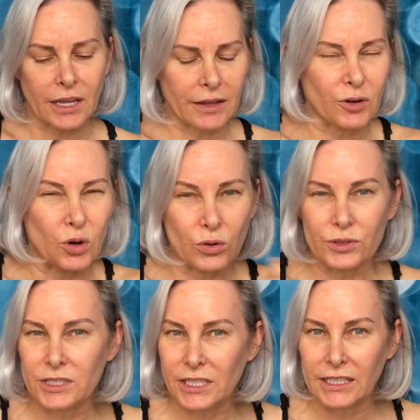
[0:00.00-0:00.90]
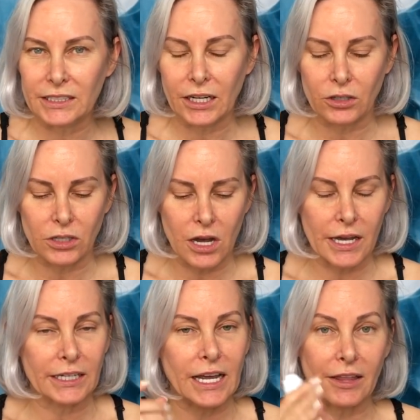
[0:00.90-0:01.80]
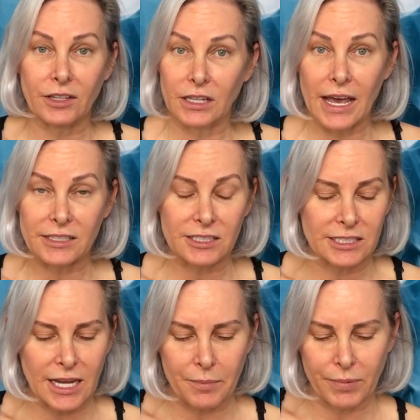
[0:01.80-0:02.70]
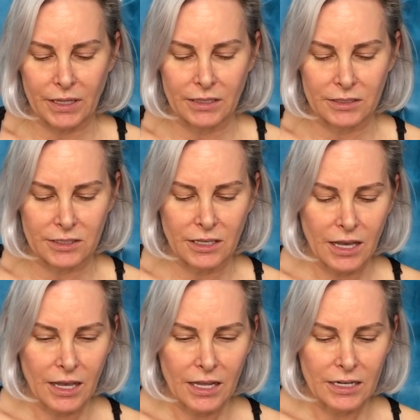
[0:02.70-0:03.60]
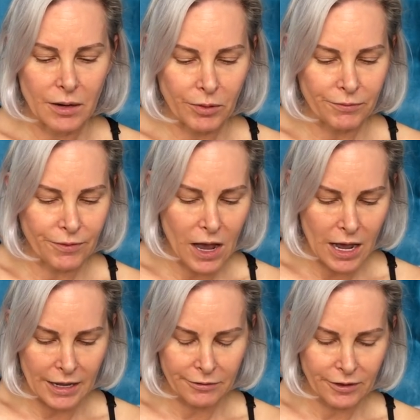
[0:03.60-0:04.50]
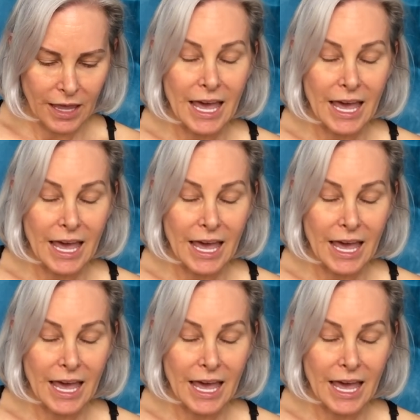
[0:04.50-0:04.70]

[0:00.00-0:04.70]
They have a whole skincare line, and the last step is number five,